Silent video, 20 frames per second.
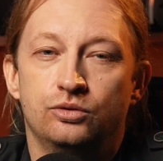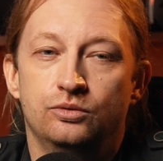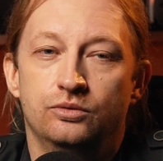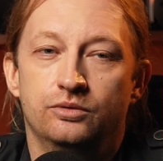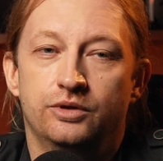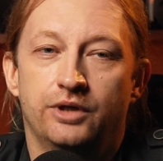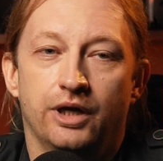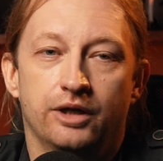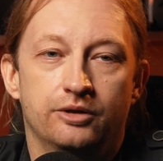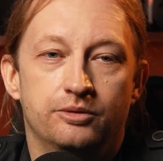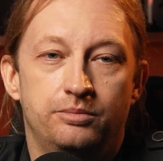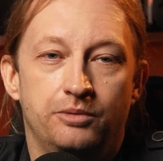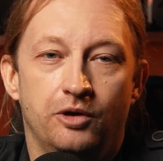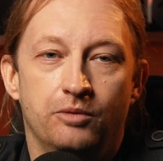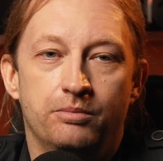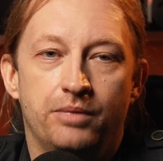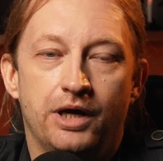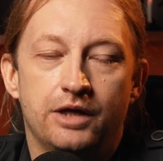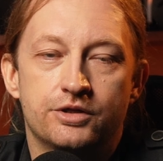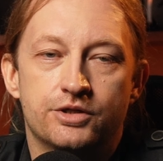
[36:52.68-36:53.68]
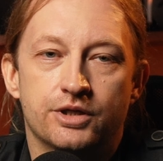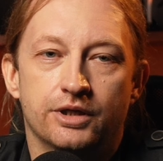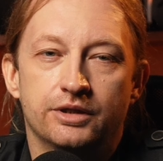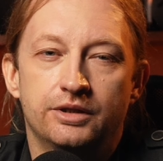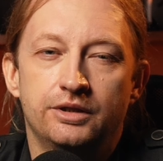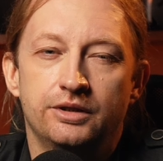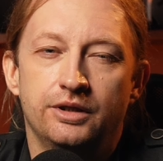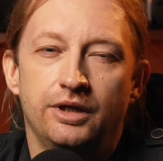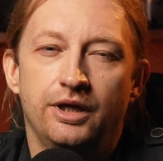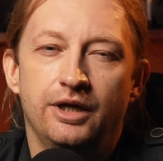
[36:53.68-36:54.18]
to get more
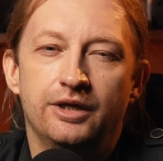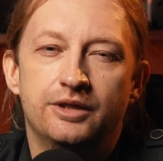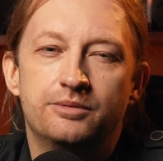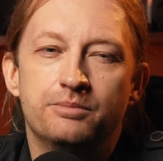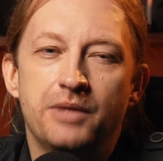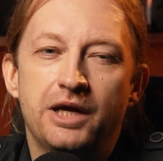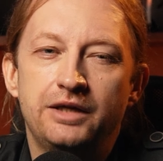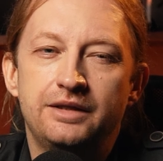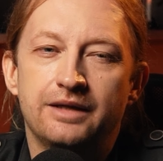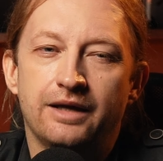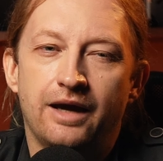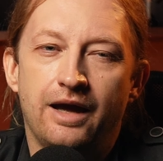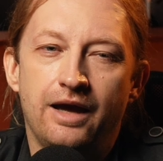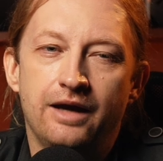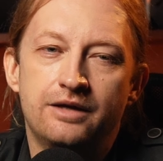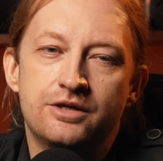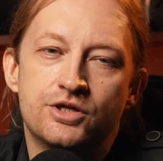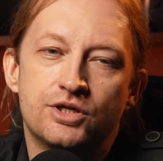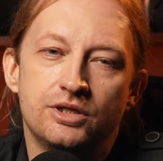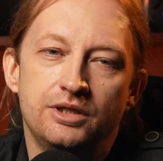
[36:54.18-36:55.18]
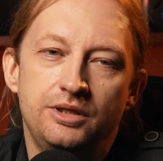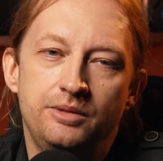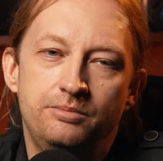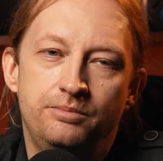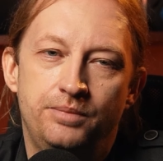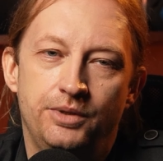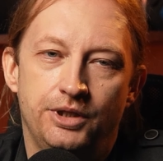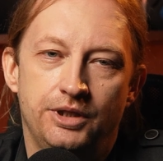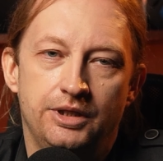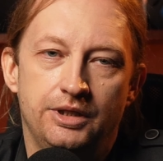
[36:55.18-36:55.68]
budget. It might
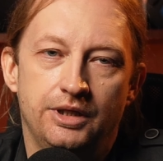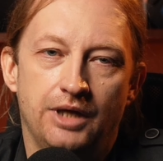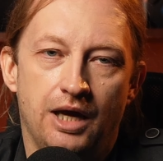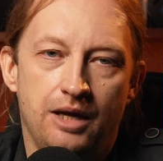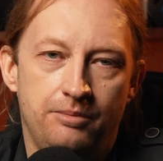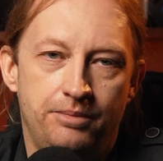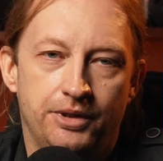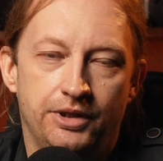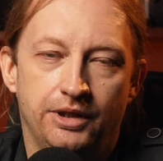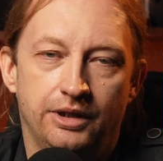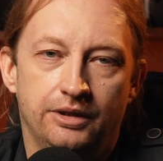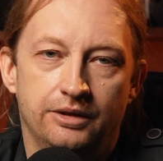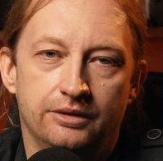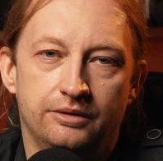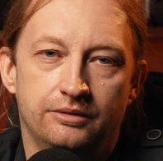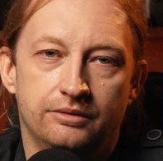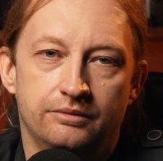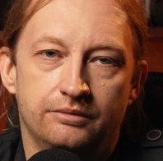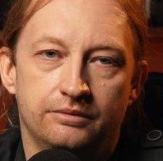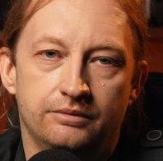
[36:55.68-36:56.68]
actually be happening.